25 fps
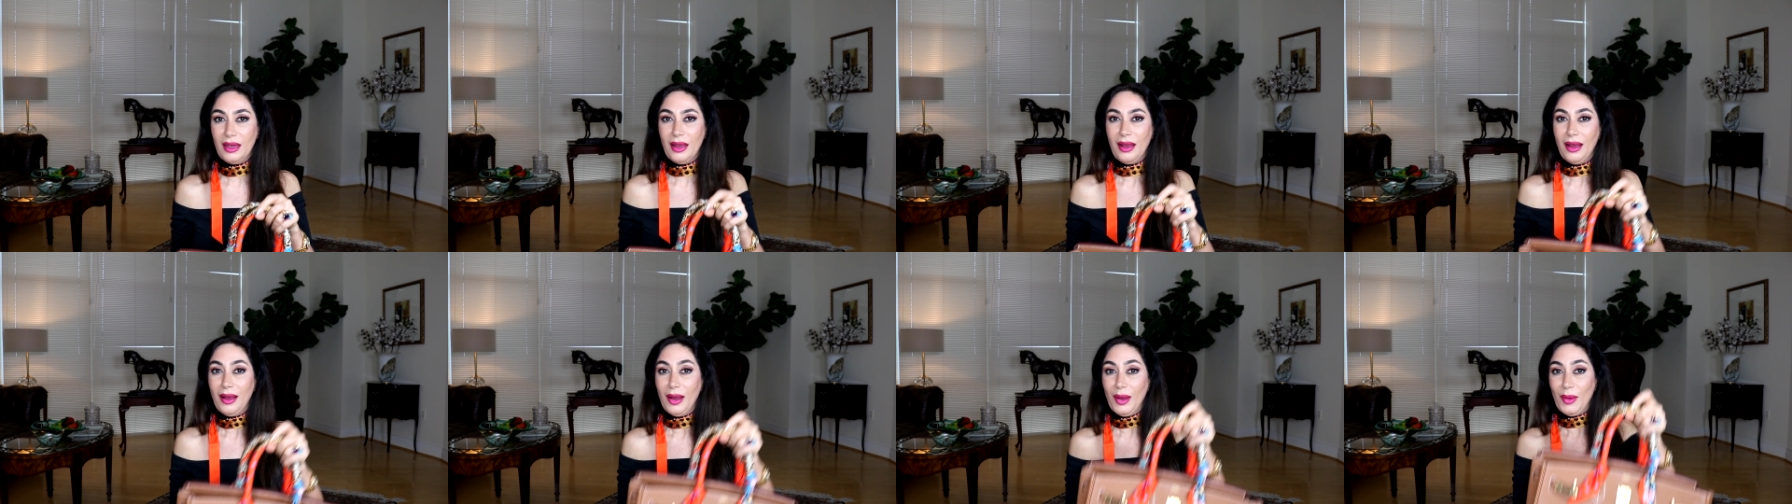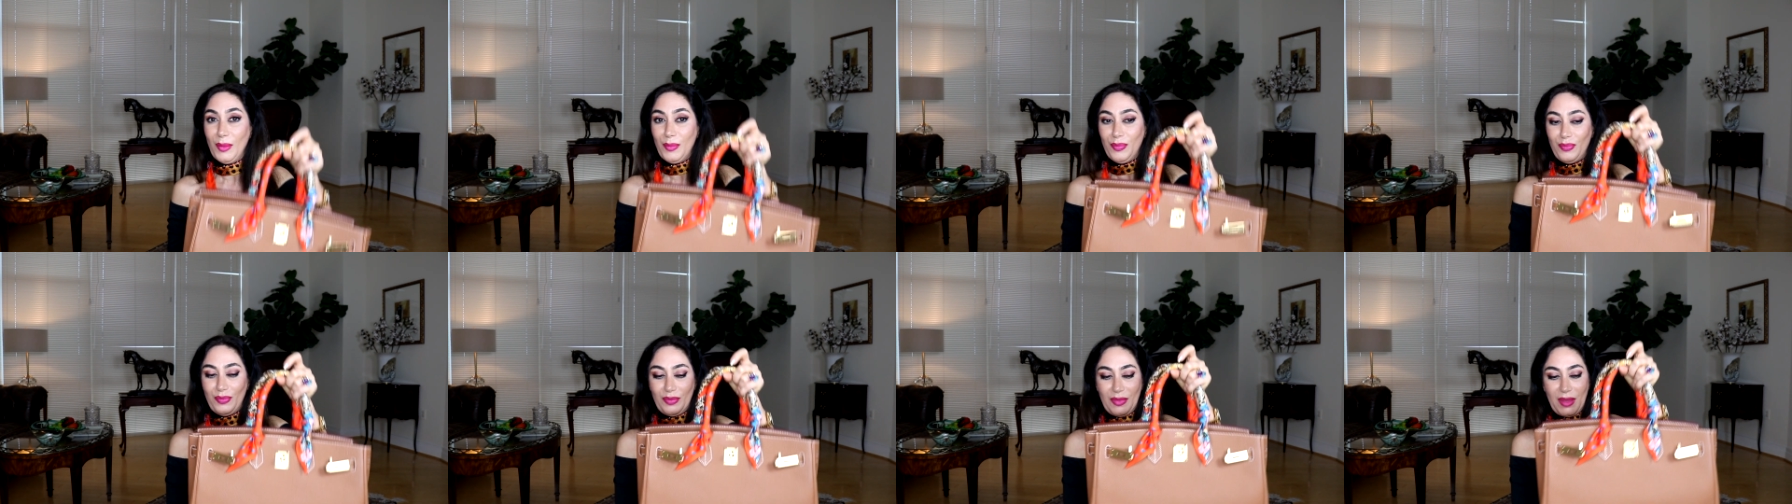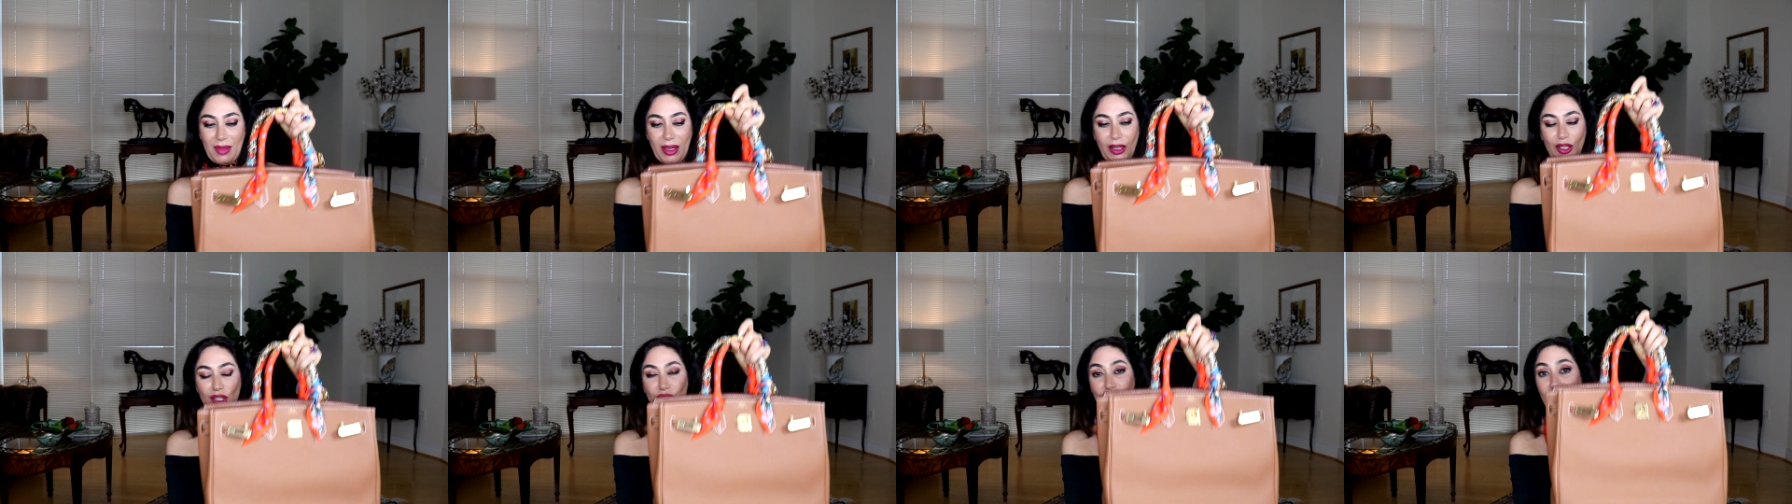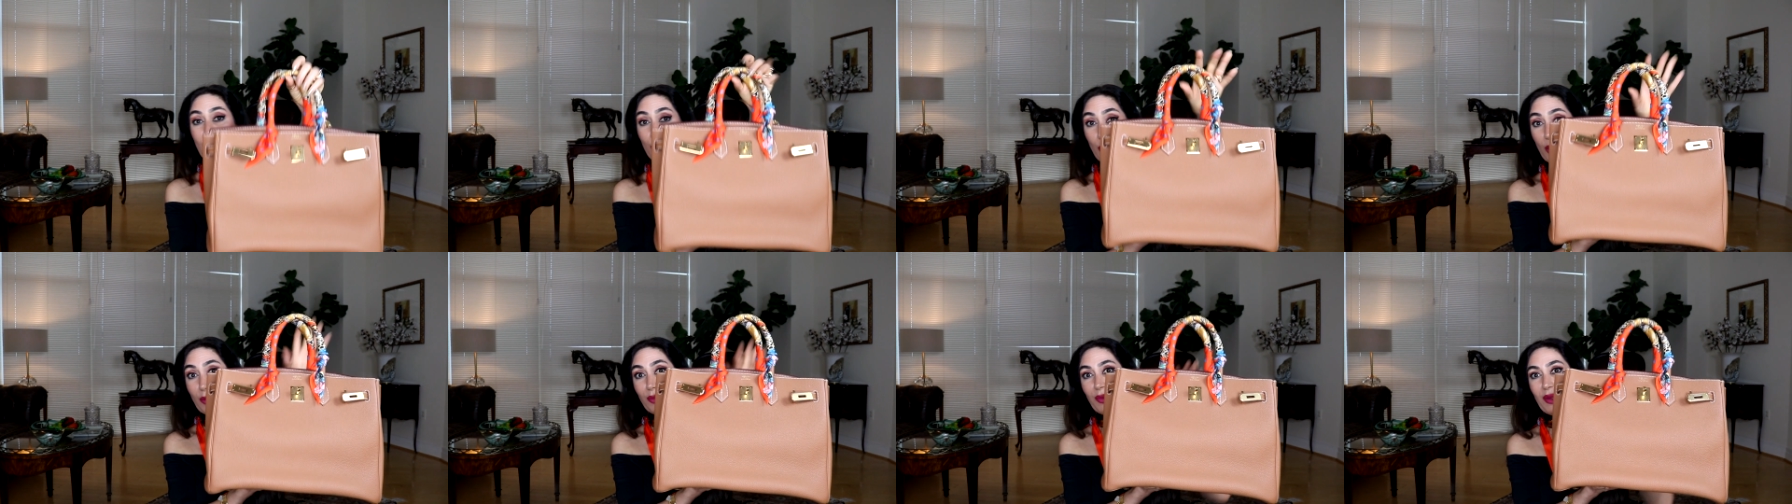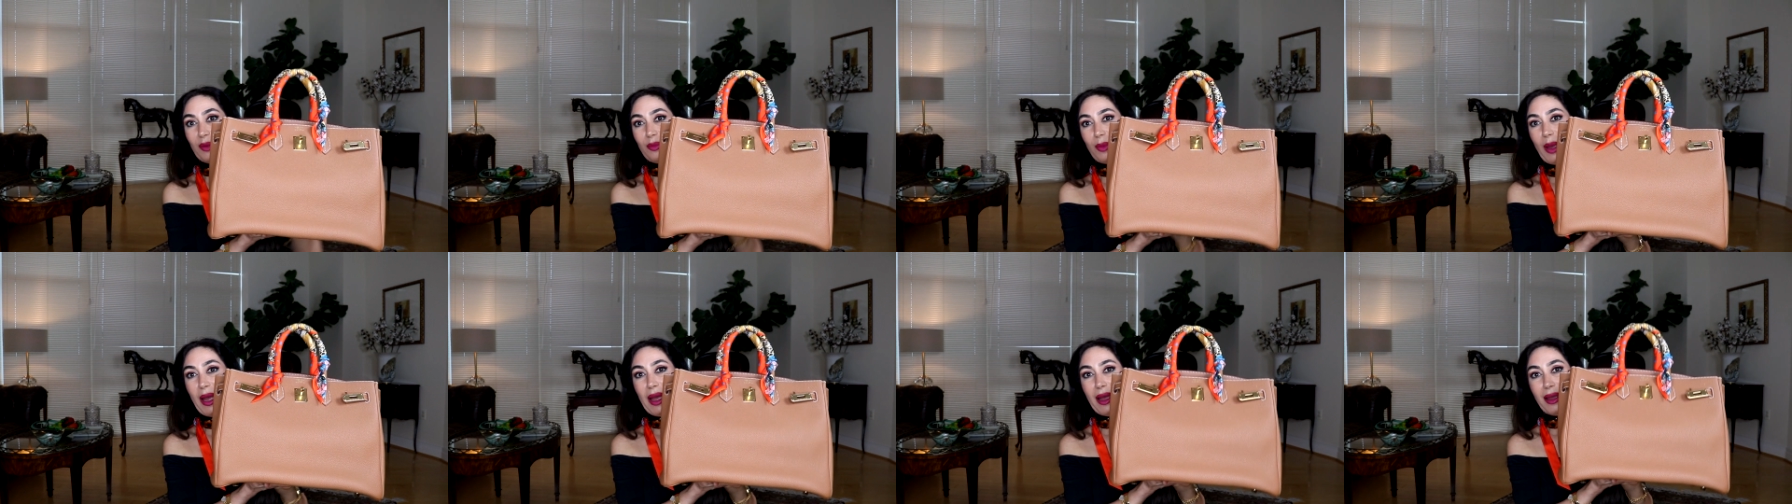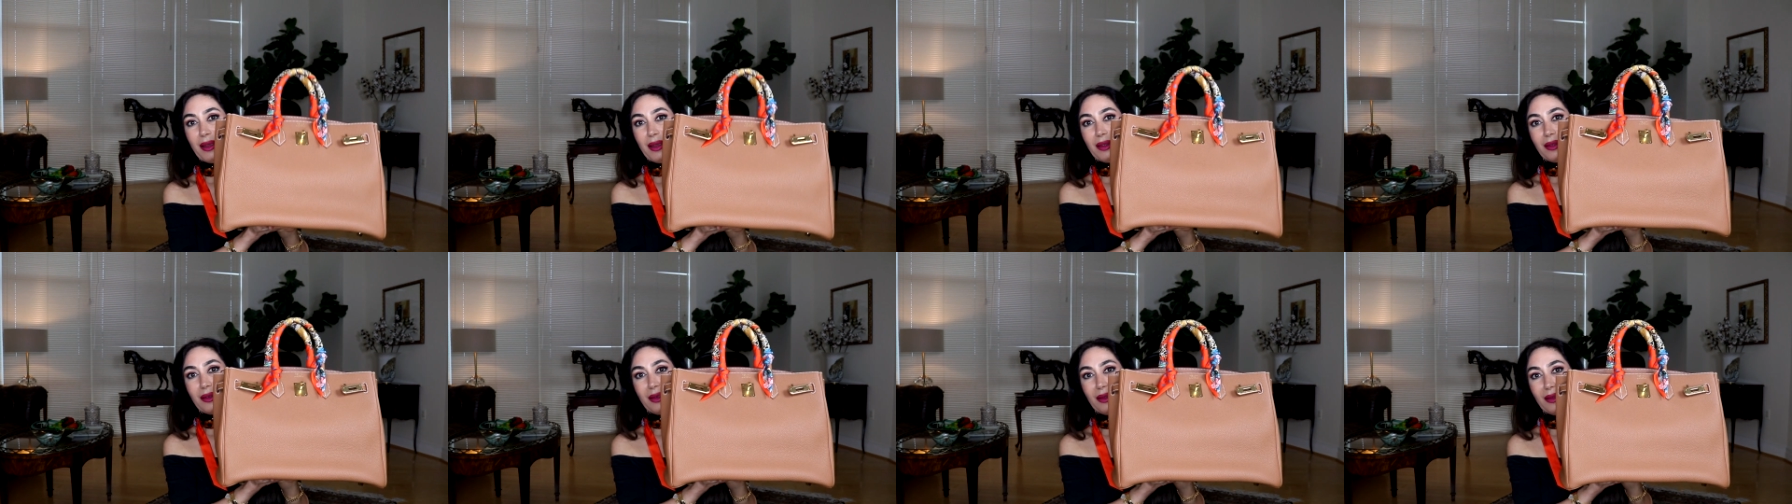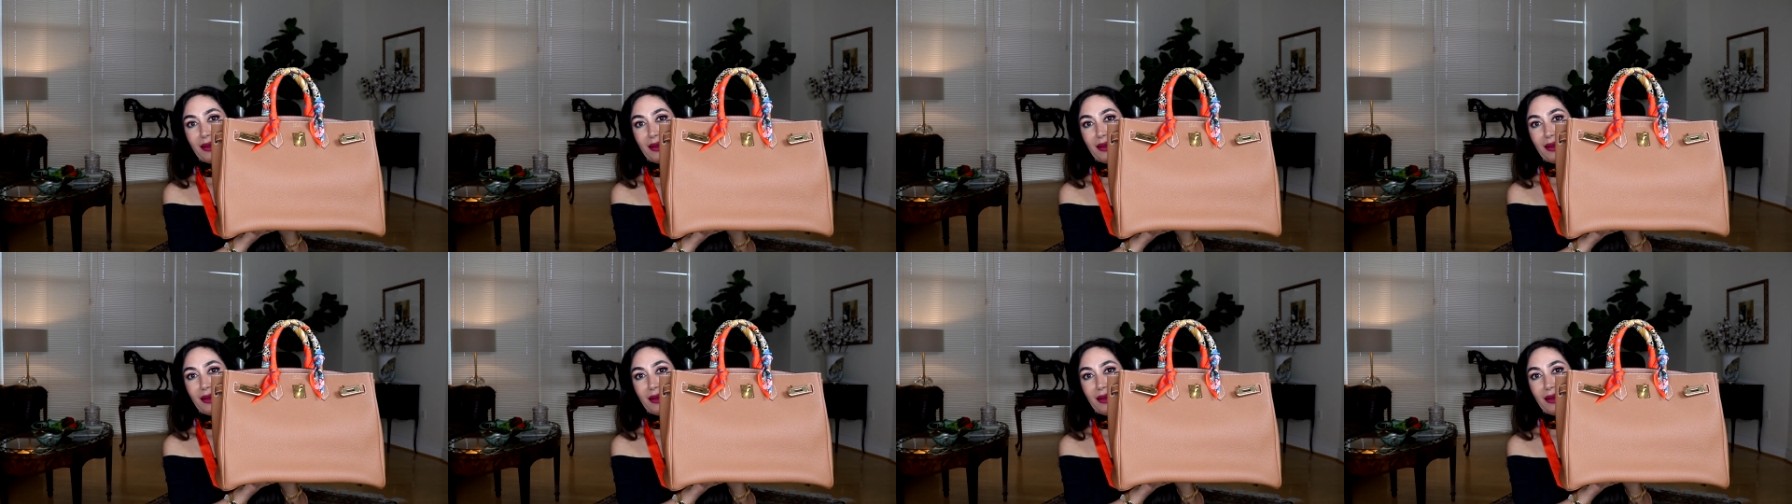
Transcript: um, shape of the bag.